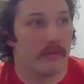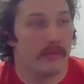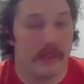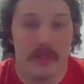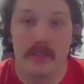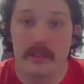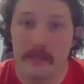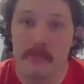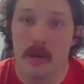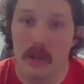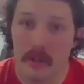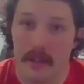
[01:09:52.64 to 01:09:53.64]
viciously
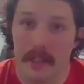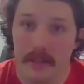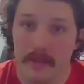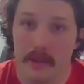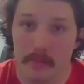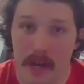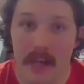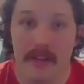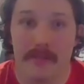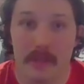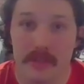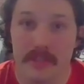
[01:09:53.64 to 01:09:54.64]
murdering the
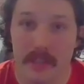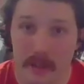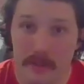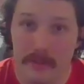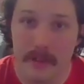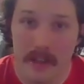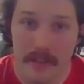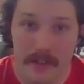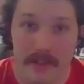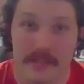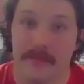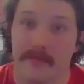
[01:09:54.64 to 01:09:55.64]
part of yourself
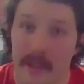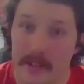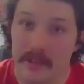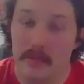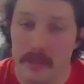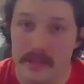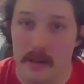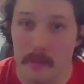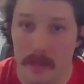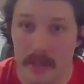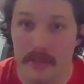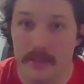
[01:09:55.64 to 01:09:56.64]
that is offended when
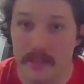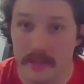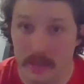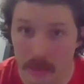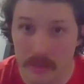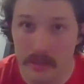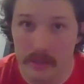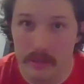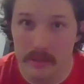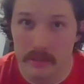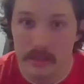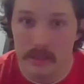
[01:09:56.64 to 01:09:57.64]
someone else is good
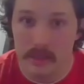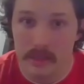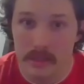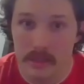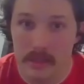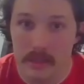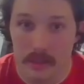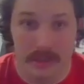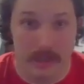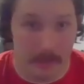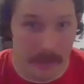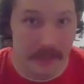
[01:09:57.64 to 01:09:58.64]
or
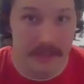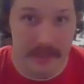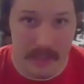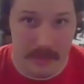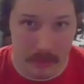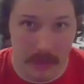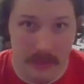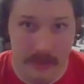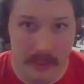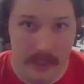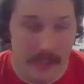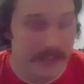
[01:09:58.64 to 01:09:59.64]
someone else does
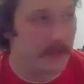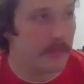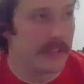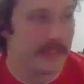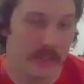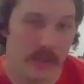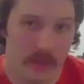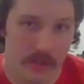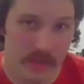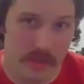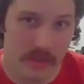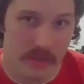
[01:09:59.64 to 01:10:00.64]
well is the best thing you
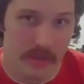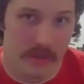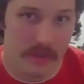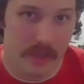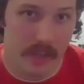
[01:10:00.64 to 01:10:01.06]
can do,